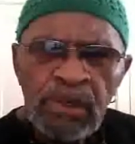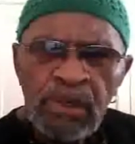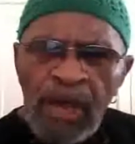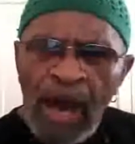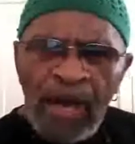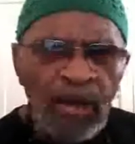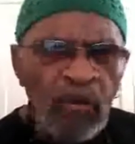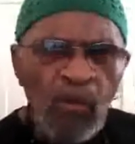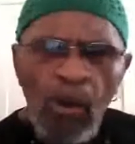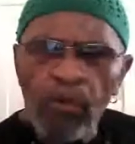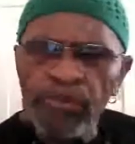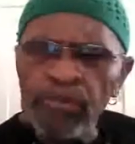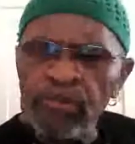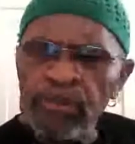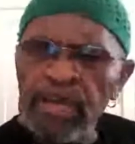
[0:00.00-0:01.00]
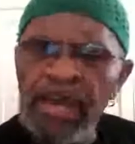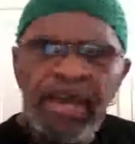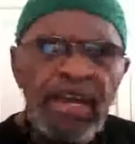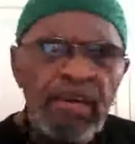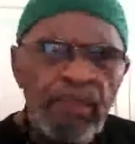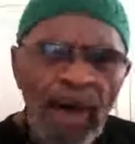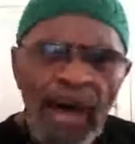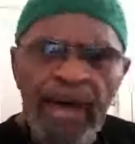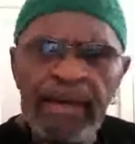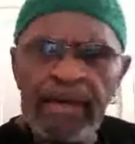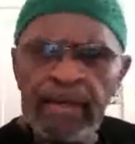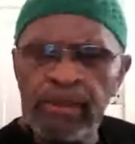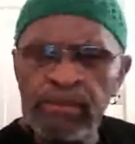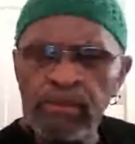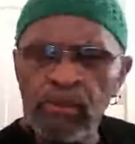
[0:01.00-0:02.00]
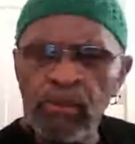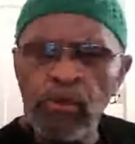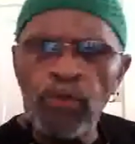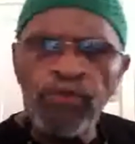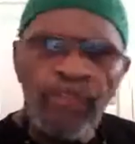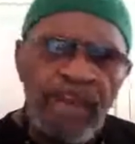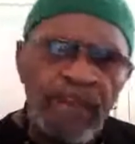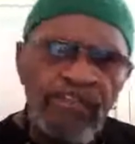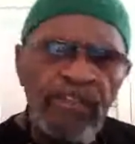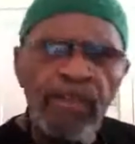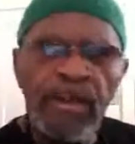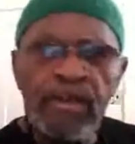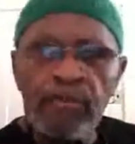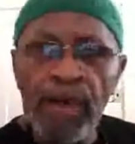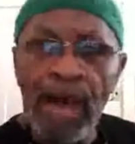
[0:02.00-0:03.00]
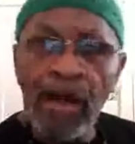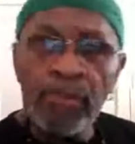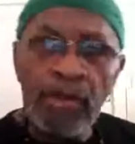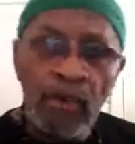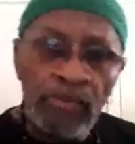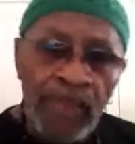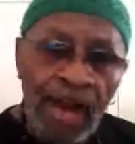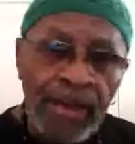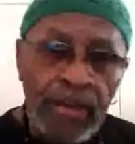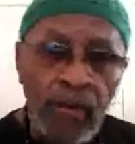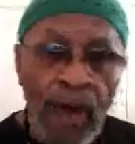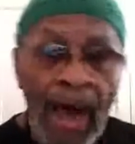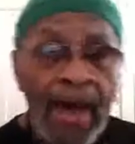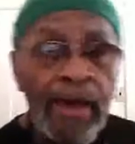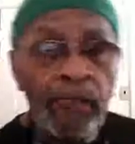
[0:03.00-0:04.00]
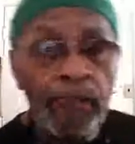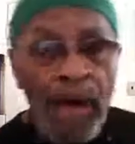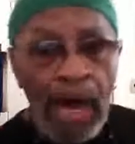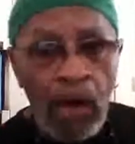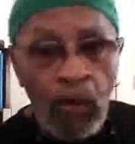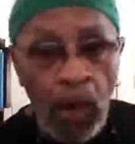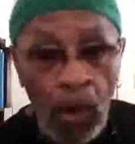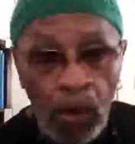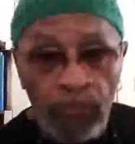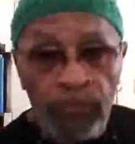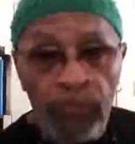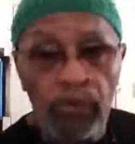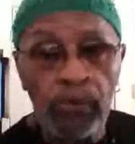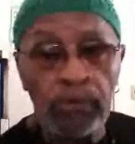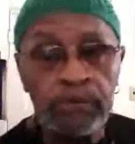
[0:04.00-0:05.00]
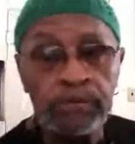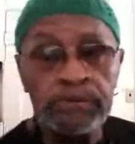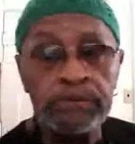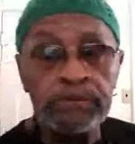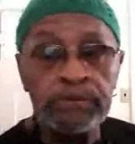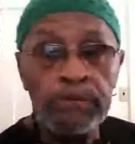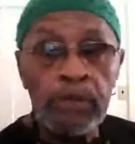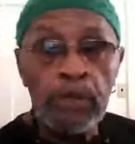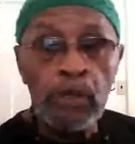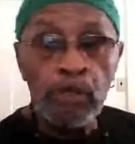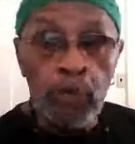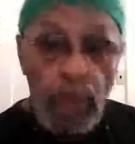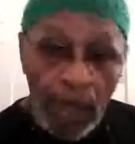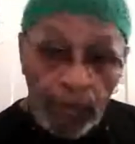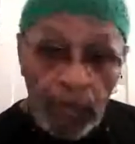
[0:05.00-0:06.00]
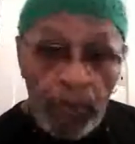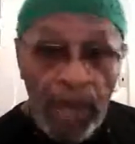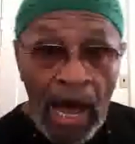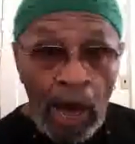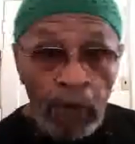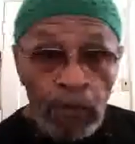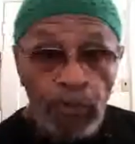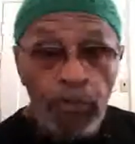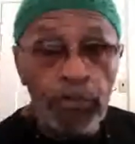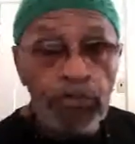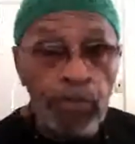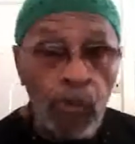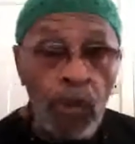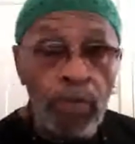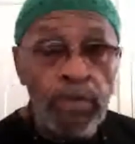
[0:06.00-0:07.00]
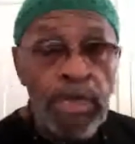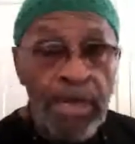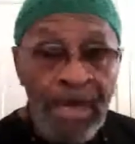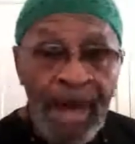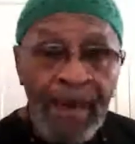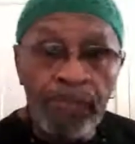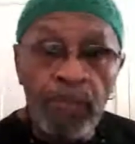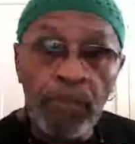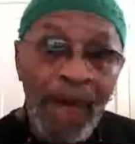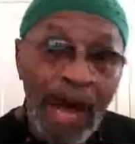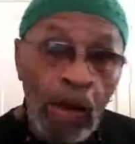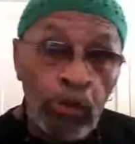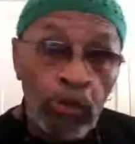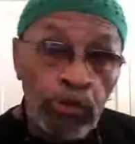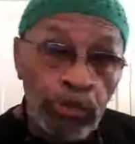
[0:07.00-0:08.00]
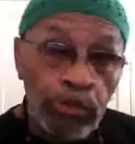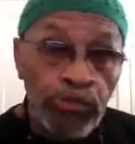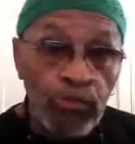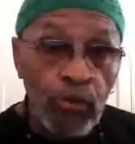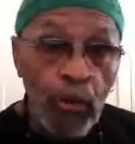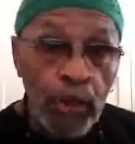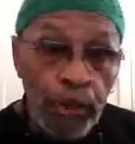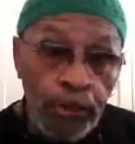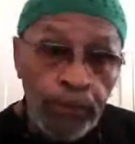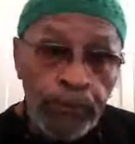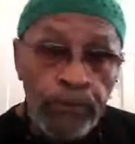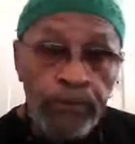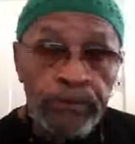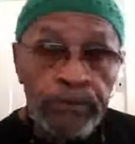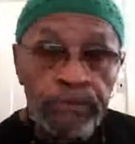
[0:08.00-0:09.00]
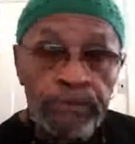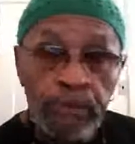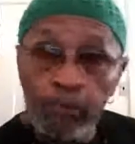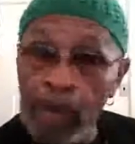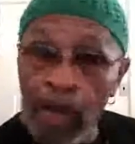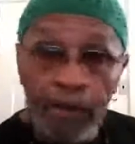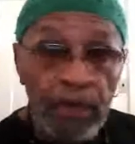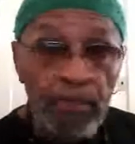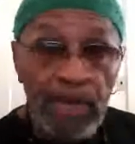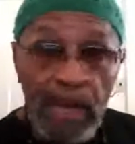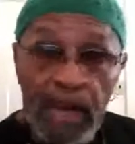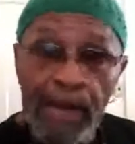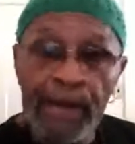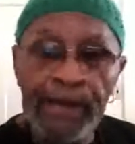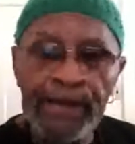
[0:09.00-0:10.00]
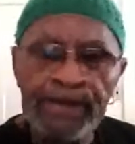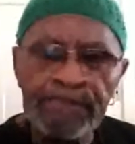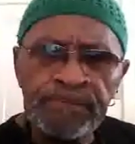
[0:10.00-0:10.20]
I don't want anybody who thinks they are in power because I know I have power also. You have the power to destroy me, and I have the power to destroy you. Bottom line.